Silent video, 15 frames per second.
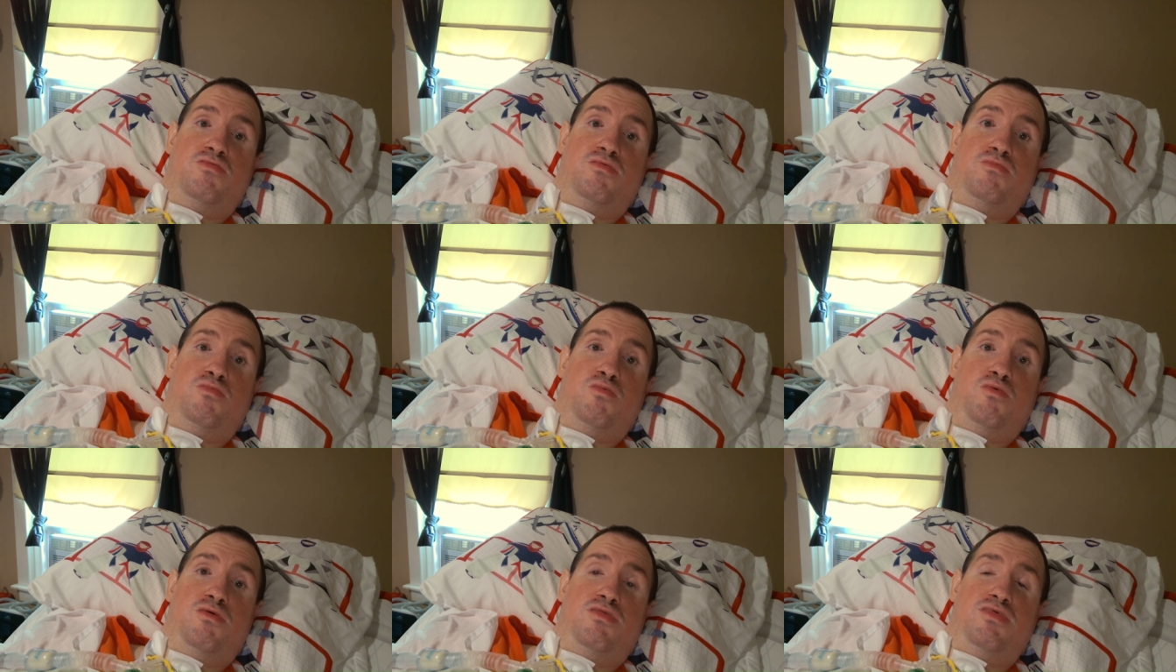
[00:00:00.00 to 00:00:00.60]

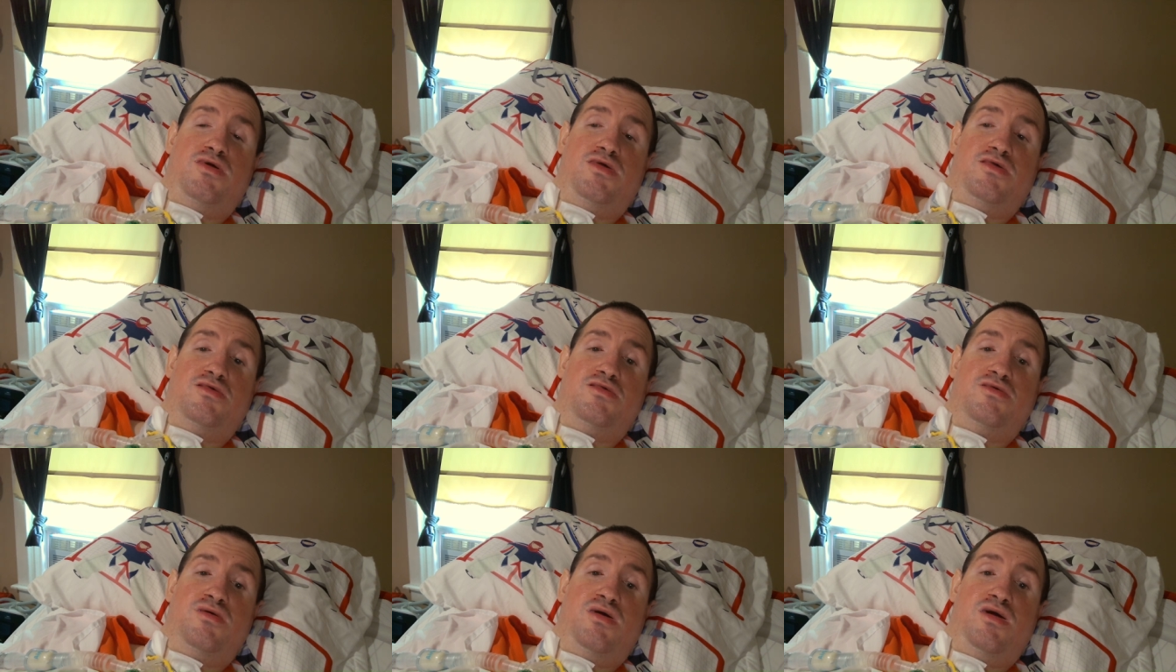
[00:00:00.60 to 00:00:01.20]
more of
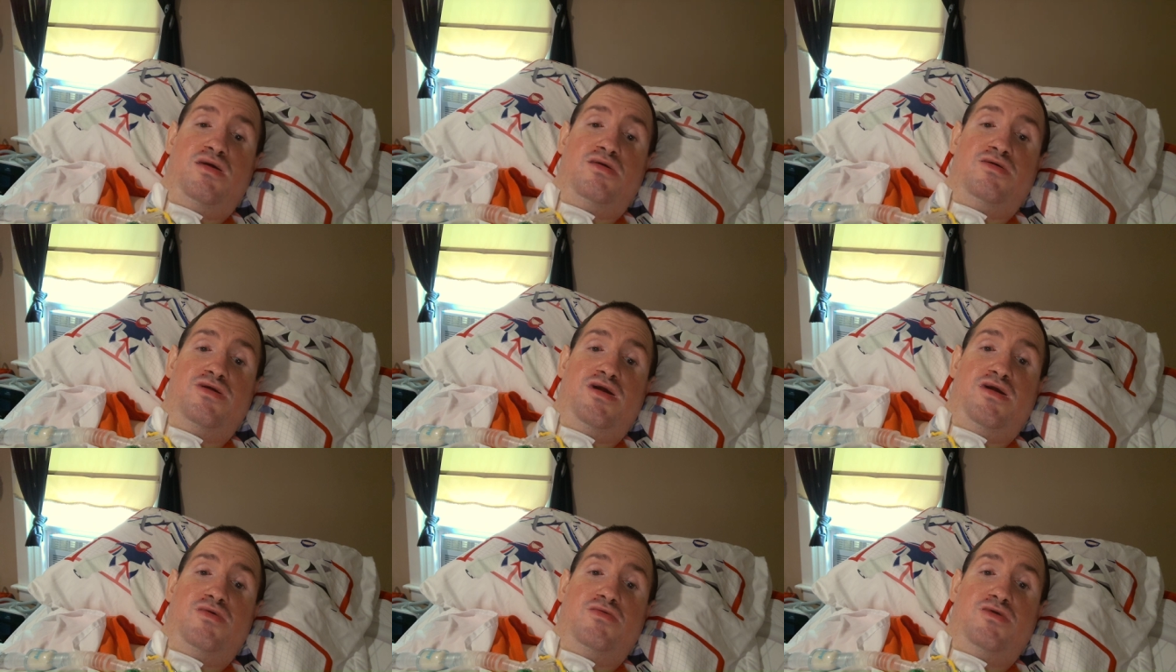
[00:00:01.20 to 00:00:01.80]
these
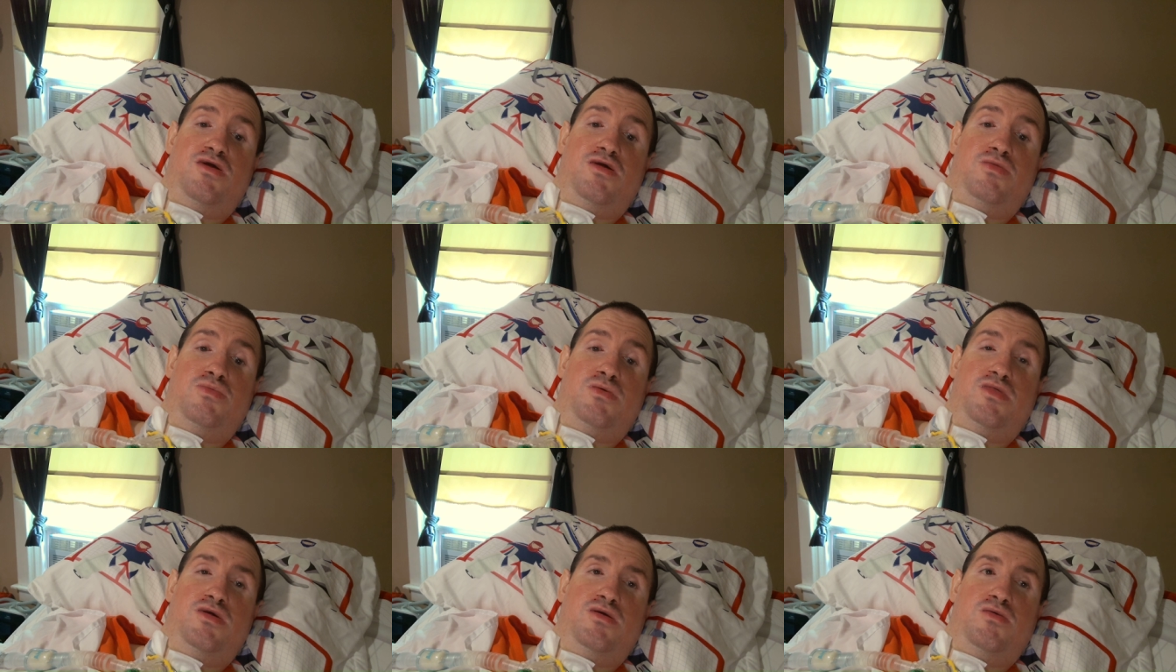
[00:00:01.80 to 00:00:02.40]
countdown
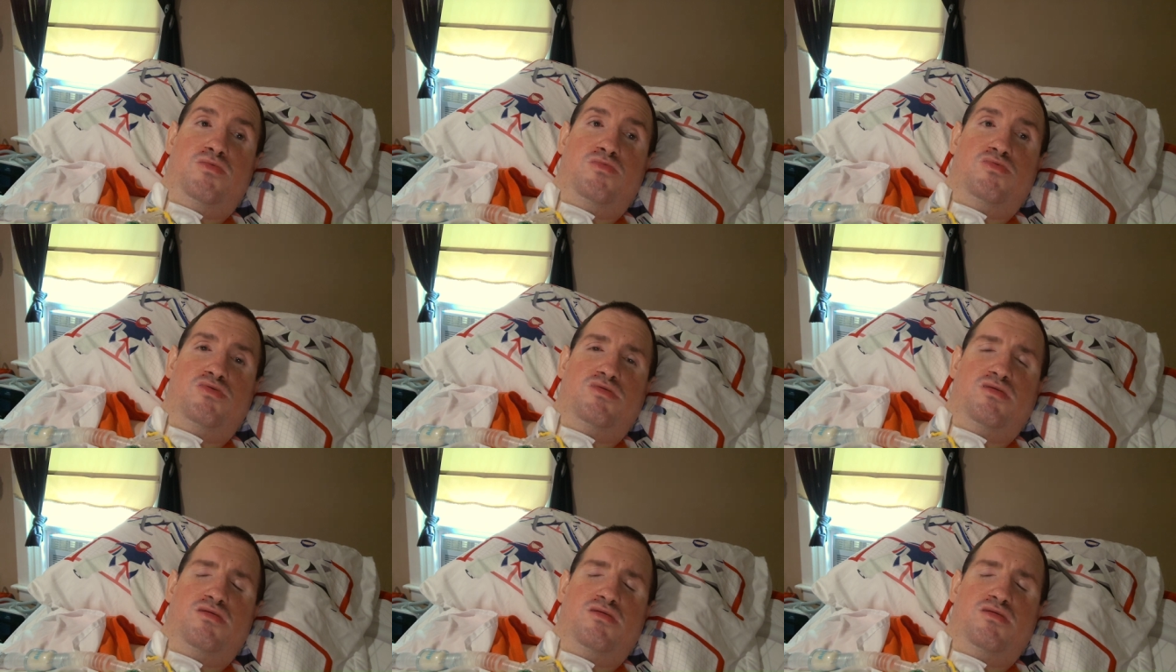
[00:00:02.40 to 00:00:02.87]
videos.